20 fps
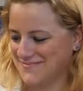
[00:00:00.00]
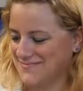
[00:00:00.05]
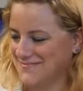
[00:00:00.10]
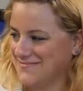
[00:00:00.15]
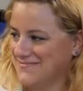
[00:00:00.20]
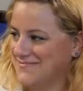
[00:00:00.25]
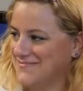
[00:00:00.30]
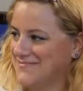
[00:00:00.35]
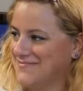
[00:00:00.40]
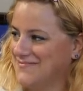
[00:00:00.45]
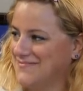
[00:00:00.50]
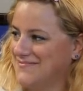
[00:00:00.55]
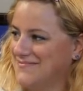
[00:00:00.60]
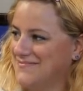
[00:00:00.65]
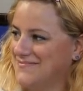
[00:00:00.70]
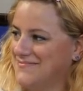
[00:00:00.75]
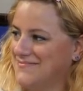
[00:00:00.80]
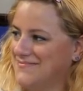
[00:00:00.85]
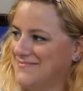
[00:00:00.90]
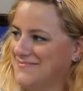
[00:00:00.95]

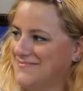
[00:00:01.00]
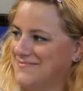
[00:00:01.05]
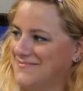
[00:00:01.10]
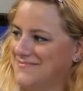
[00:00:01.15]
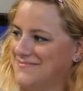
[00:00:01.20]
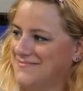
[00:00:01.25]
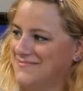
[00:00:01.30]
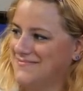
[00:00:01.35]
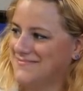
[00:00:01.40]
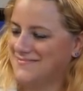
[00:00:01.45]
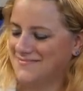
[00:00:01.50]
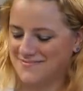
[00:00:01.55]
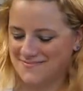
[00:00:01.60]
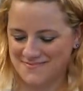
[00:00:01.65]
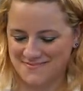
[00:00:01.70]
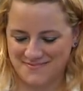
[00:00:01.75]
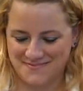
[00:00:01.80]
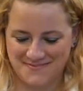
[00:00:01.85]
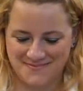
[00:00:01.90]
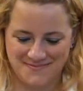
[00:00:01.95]

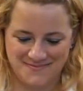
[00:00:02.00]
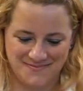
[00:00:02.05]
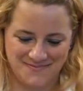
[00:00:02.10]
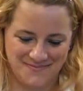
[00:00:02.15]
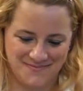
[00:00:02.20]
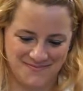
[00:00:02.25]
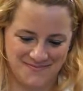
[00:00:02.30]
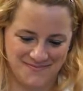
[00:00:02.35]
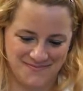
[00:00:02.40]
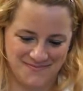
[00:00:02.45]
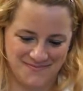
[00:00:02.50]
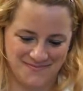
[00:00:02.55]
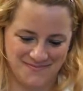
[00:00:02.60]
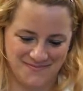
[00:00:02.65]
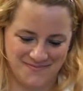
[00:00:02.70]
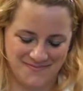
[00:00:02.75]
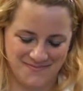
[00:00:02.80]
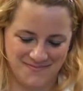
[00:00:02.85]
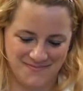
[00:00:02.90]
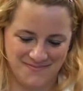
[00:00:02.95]

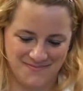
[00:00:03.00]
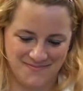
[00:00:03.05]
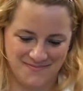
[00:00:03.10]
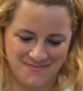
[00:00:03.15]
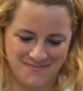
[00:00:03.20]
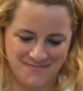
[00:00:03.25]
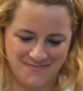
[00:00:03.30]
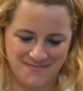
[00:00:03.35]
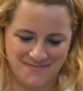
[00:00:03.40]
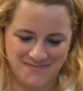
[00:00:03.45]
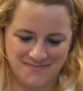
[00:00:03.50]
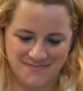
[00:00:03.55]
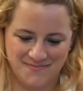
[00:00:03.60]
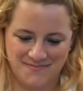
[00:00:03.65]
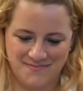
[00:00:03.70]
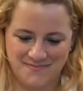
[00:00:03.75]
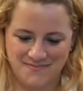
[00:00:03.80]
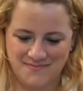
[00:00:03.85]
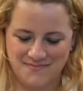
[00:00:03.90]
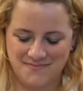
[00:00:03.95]

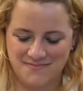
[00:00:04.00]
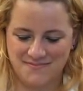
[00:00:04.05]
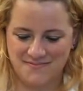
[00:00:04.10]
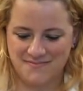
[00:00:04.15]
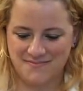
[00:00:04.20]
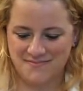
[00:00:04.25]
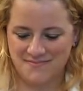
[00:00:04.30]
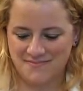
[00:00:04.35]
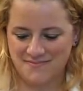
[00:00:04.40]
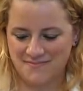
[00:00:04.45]
[no speech]